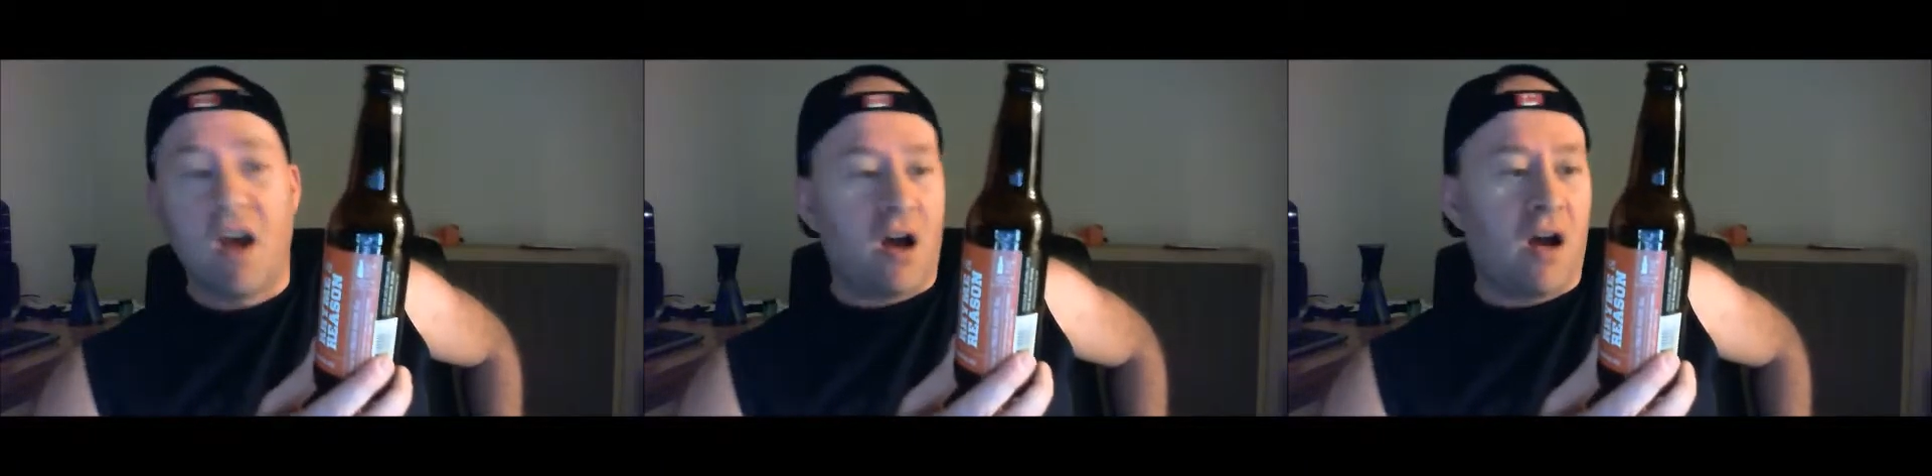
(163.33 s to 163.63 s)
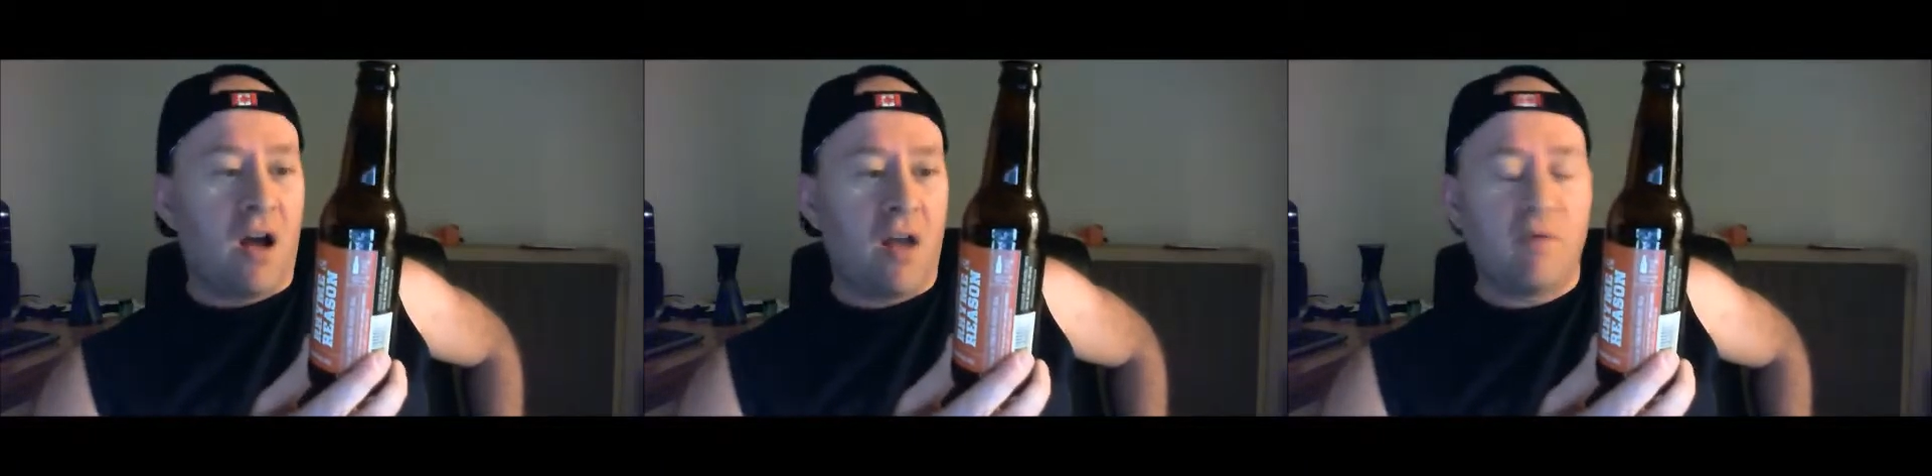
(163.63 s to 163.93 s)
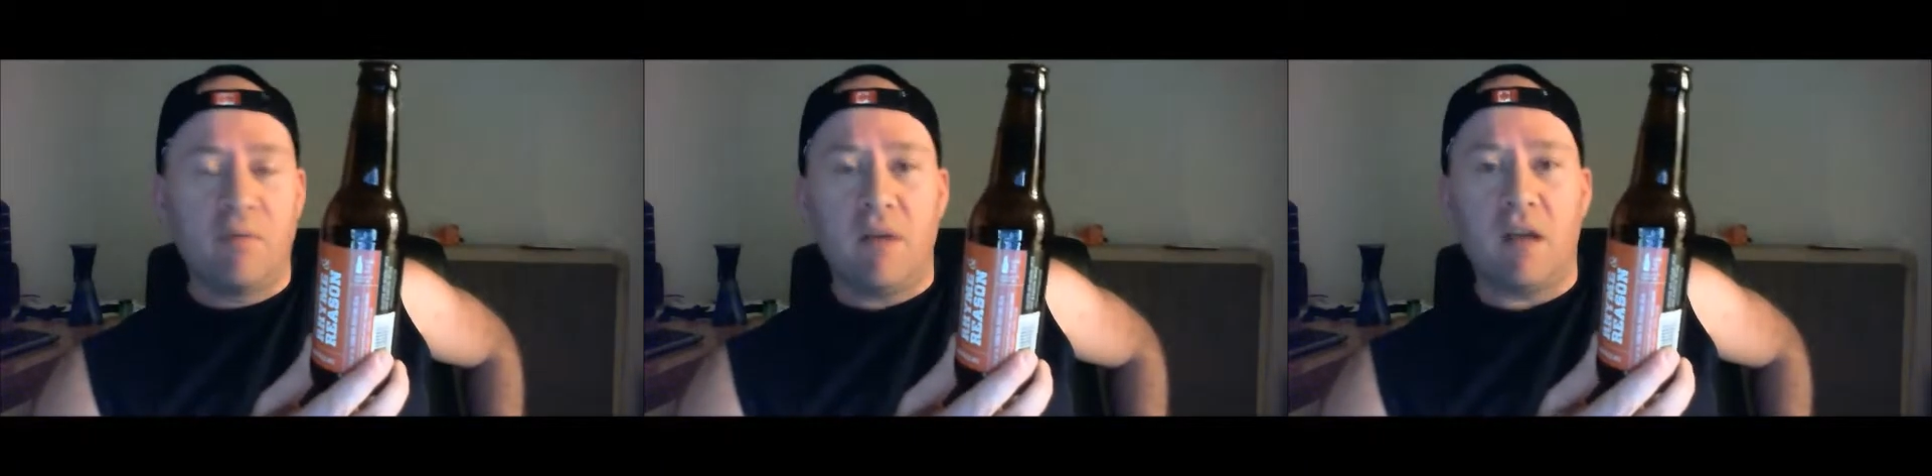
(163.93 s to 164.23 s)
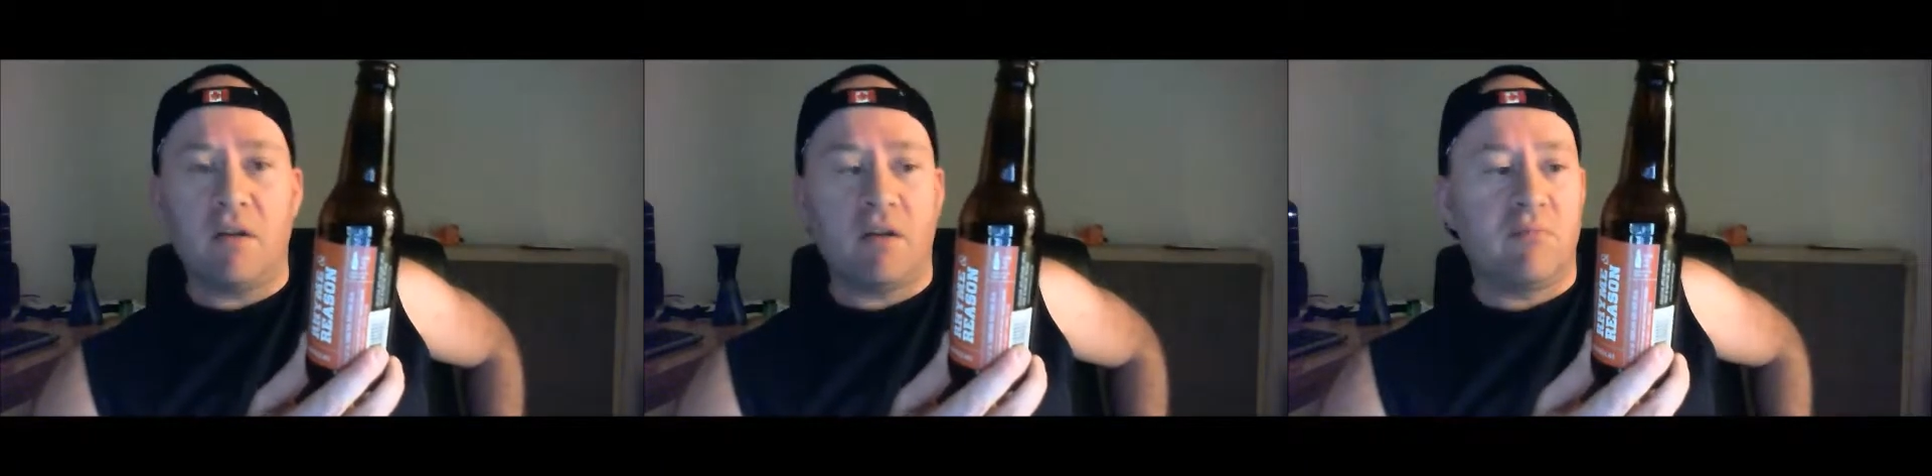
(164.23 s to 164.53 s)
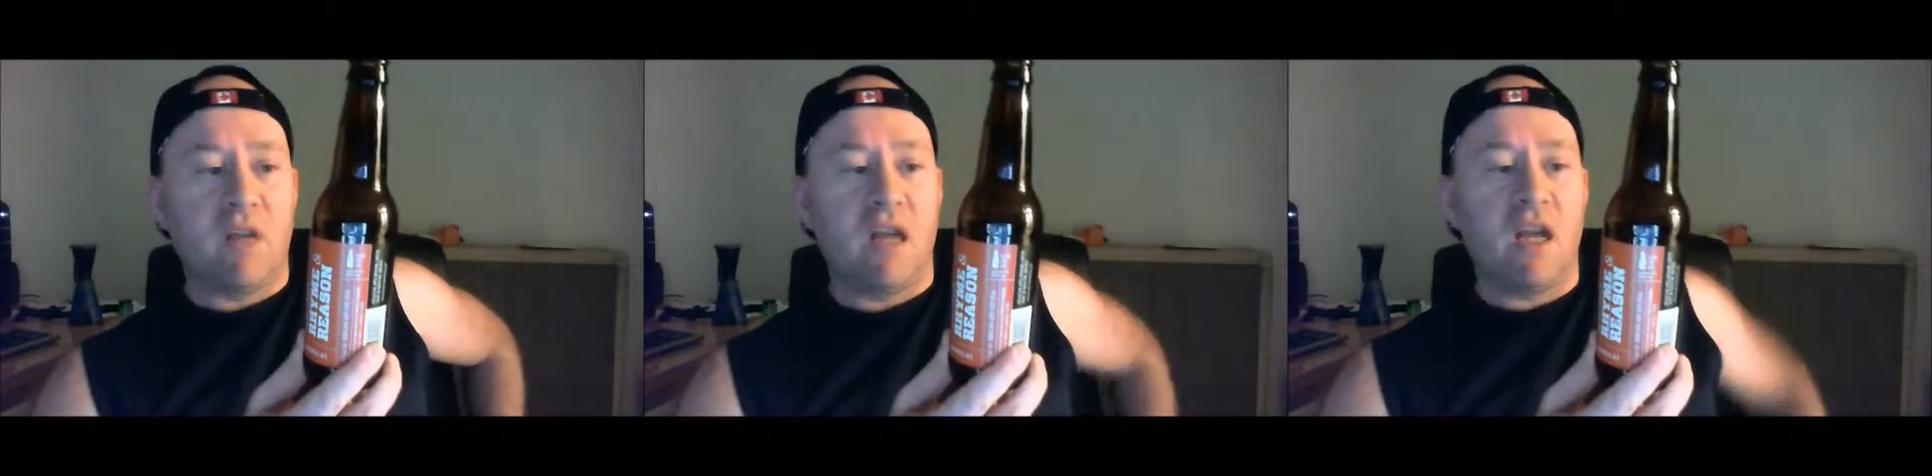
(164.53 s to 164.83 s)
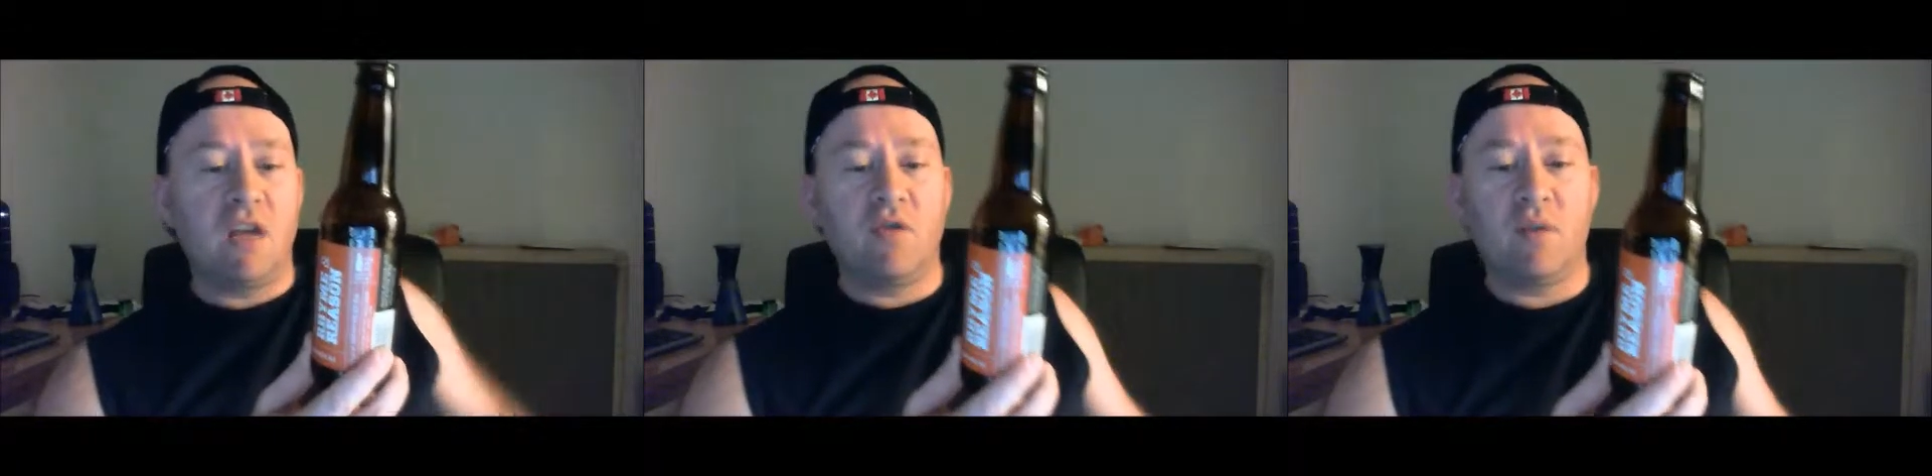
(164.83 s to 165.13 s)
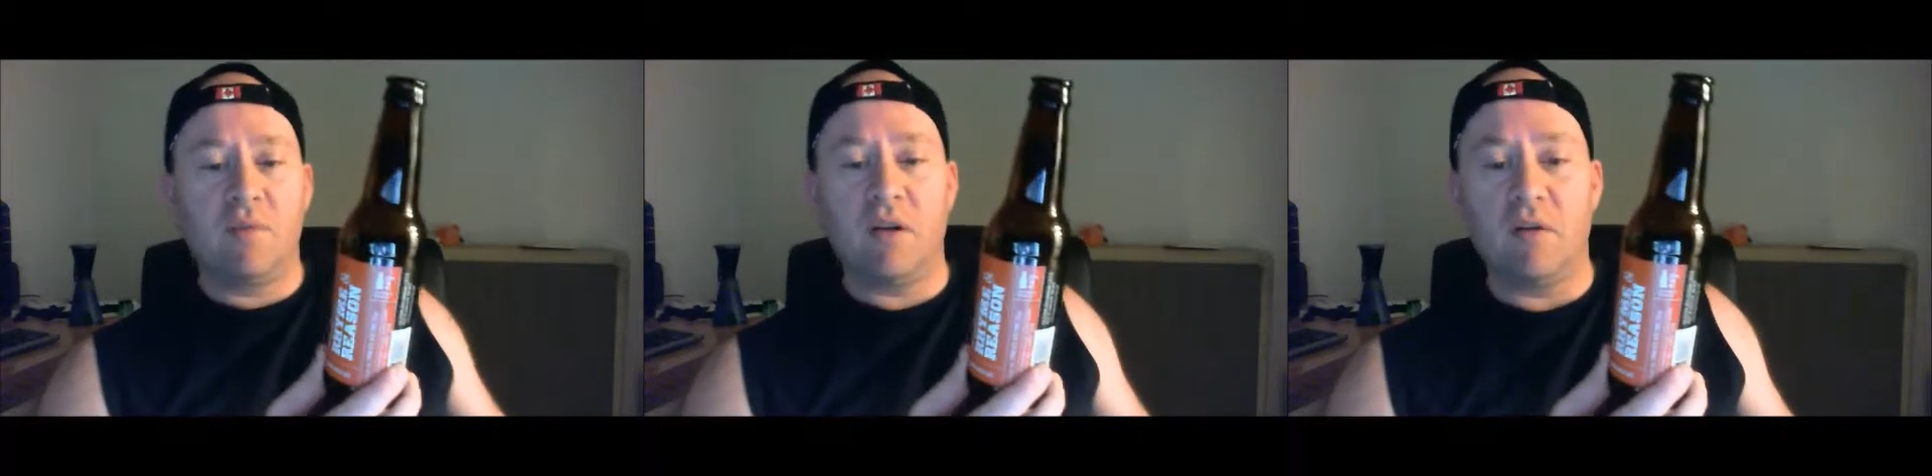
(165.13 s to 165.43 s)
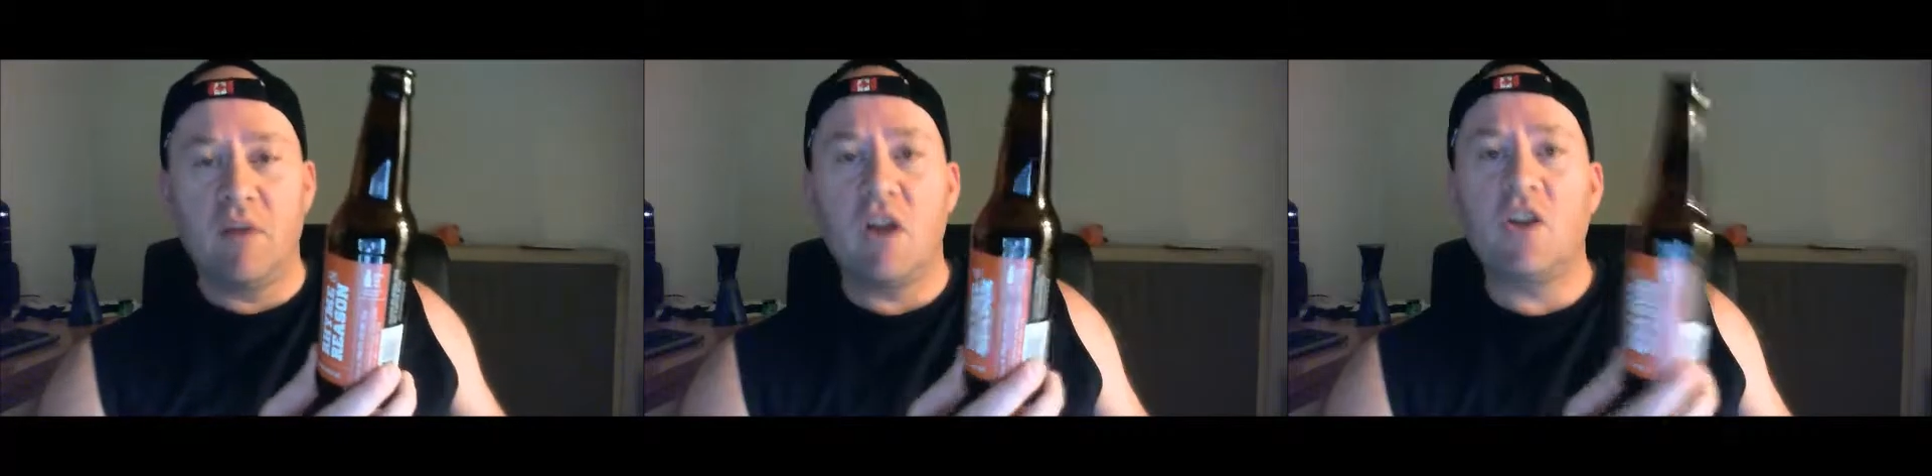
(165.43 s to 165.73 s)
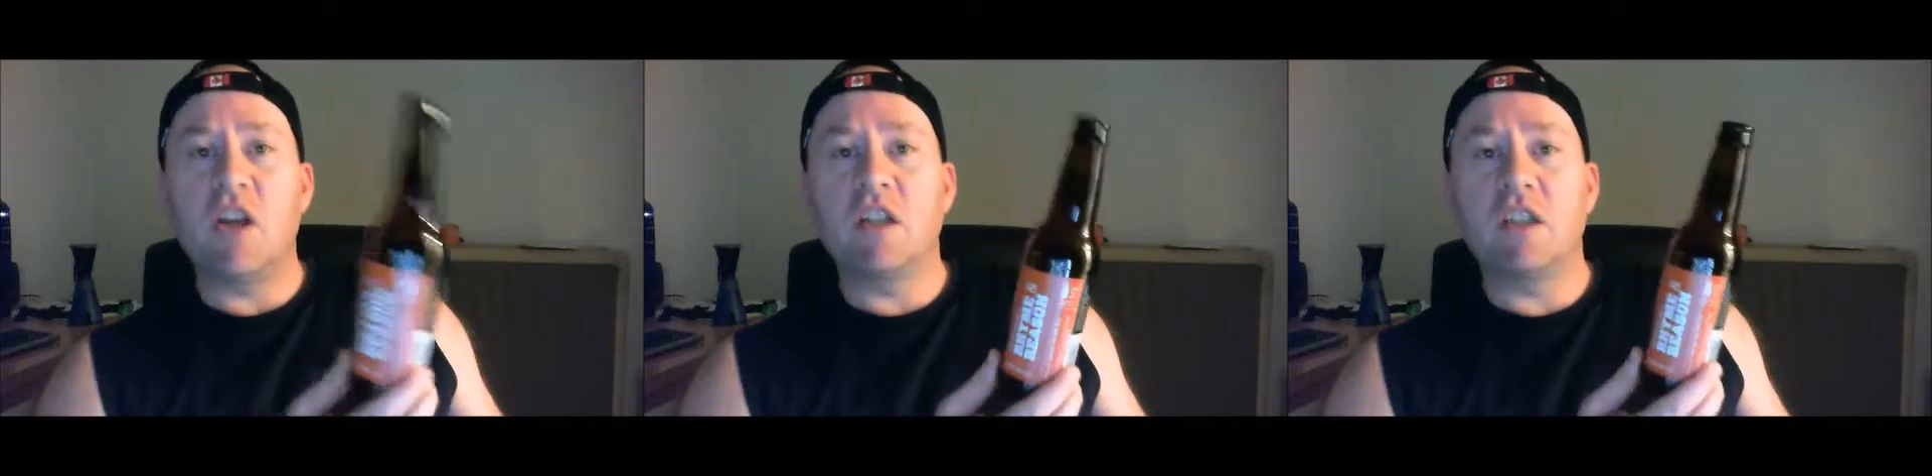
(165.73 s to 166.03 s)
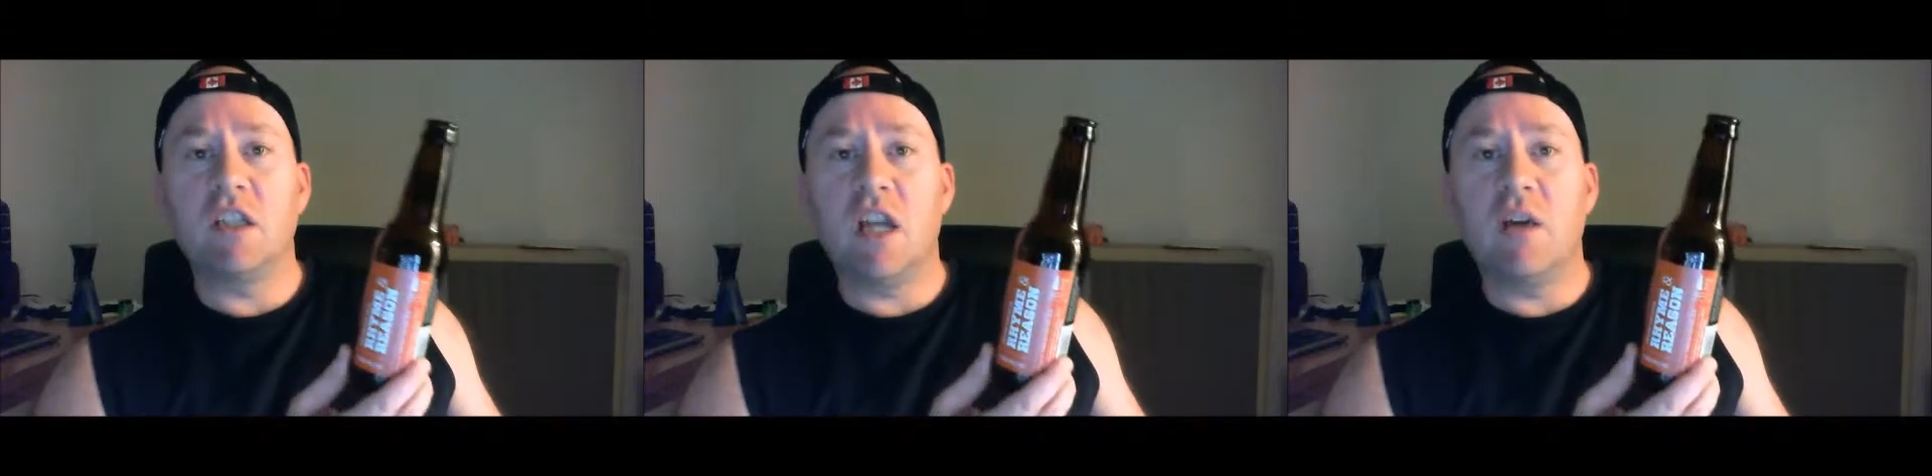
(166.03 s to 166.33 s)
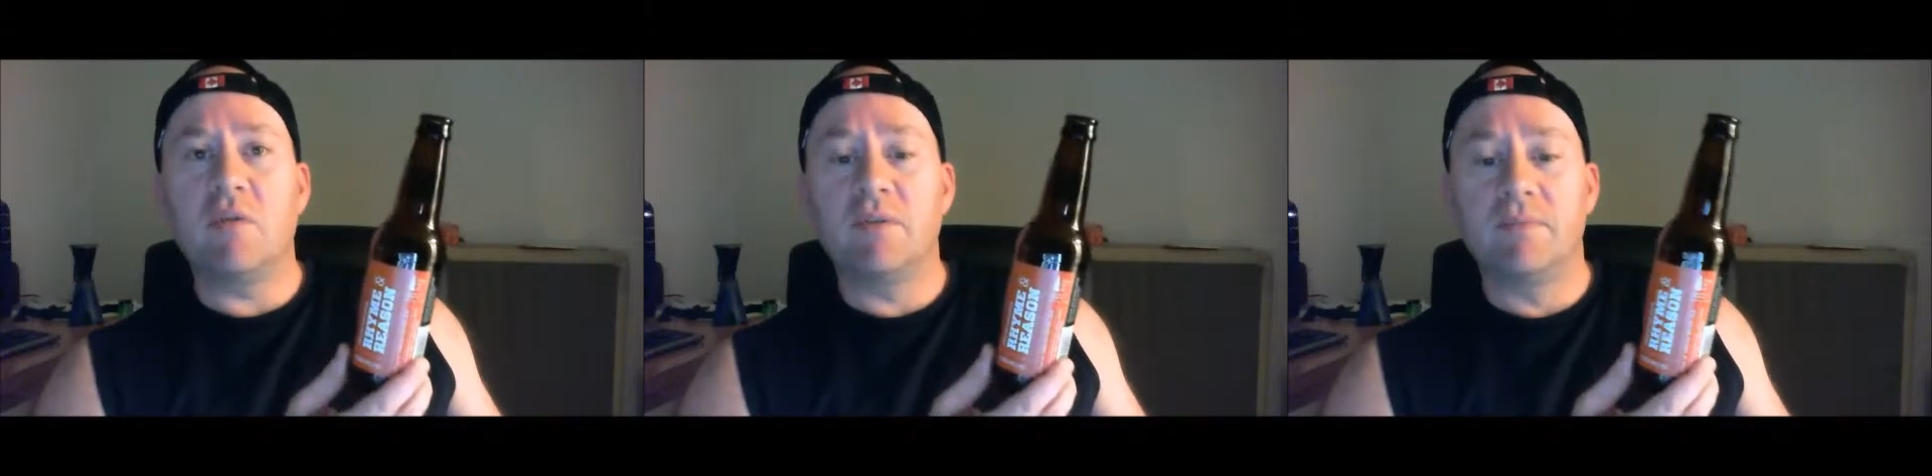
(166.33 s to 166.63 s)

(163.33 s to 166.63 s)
I romance and drink beer. Jansen out.